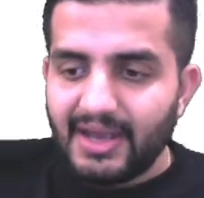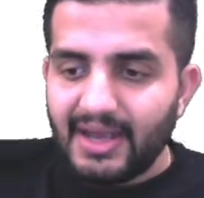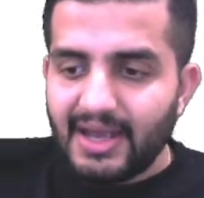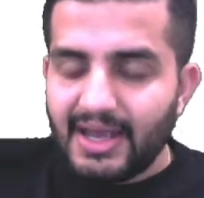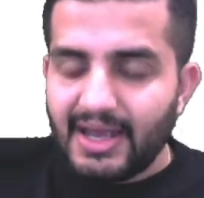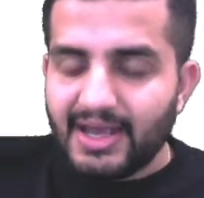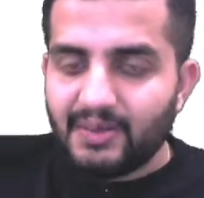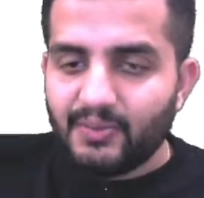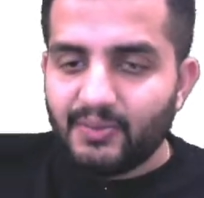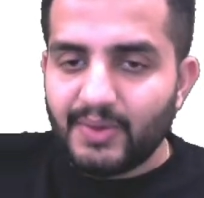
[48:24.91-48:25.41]

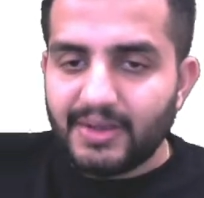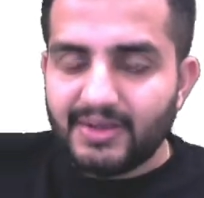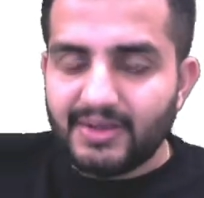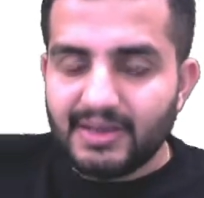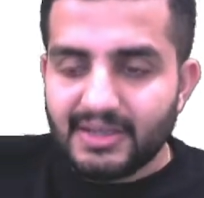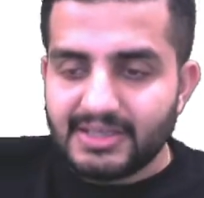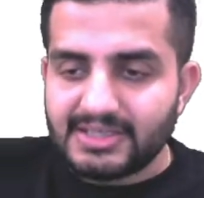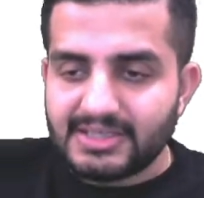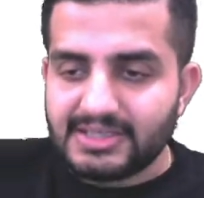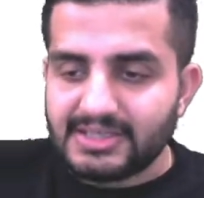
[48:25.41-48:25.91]
and with
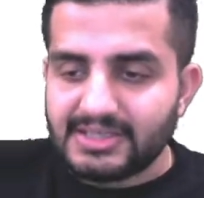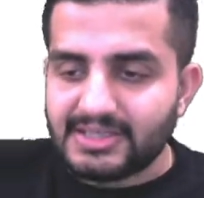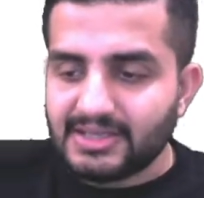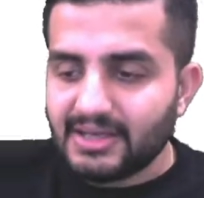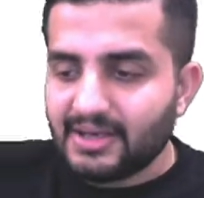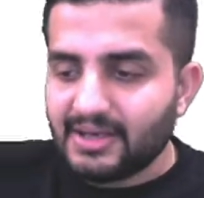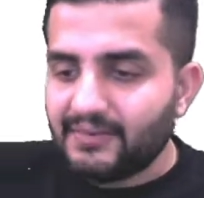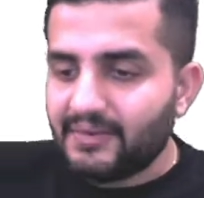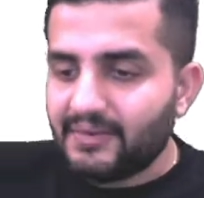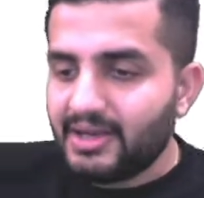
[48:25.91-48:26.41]
this
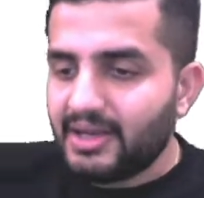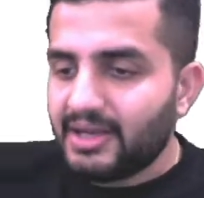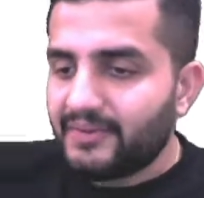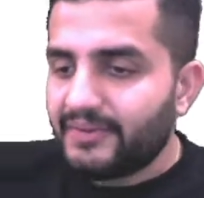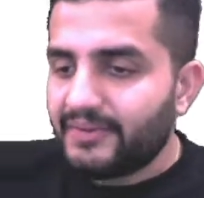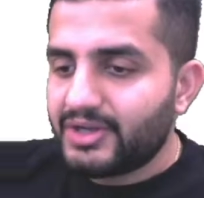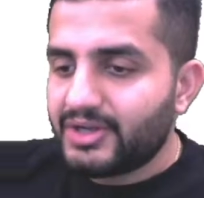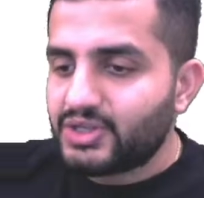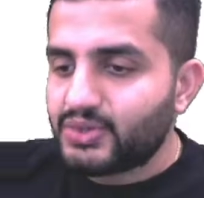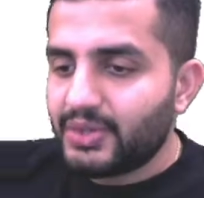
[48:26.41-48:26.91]
we'll
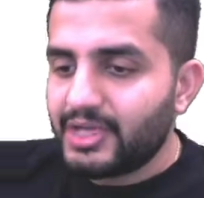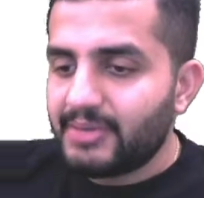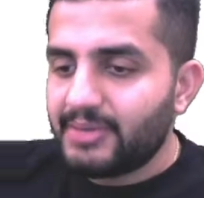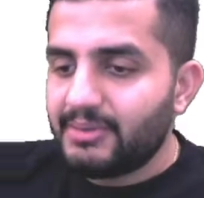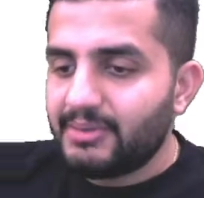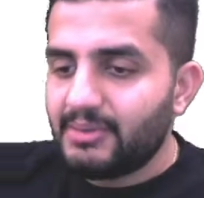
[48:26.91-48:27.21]
eventually be